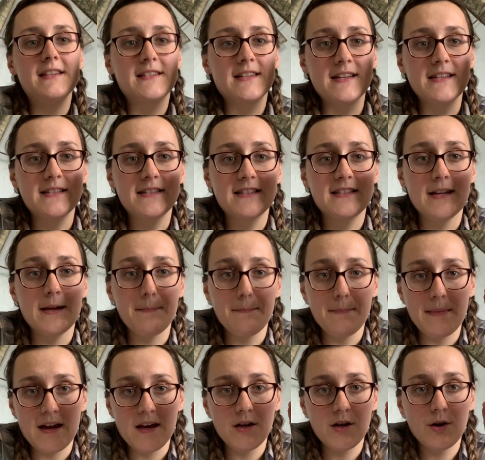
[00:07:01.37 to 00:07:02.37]
diced
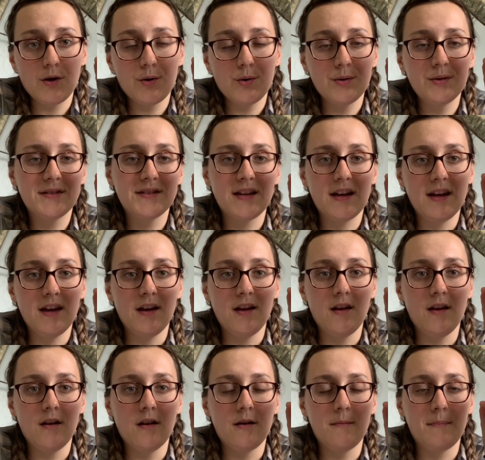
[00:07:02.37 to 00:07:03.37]
tomatoes
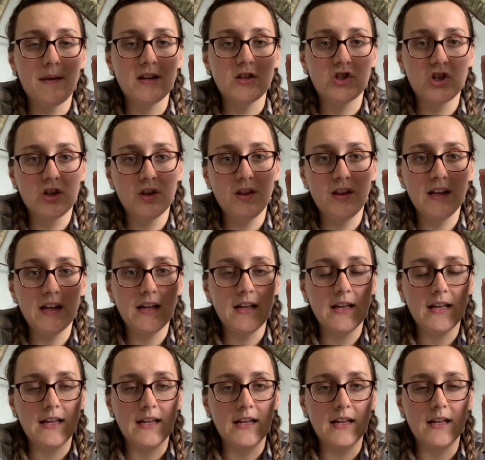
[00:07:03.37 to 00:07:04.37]
in my chili
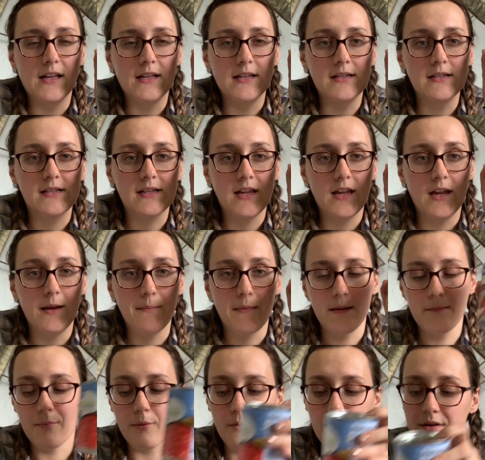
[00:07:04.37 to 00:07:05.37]
and in my
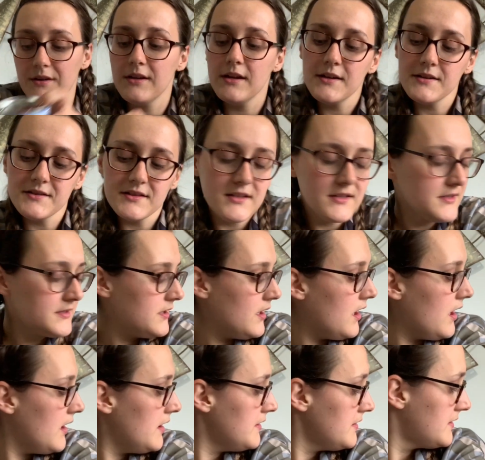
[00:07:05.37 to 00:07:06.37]
bolognese
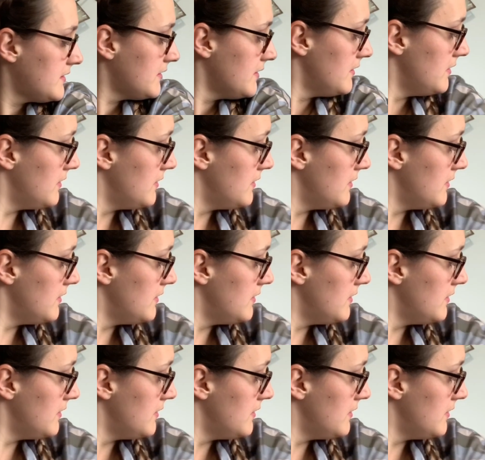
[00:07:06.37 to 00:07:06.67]
sauce.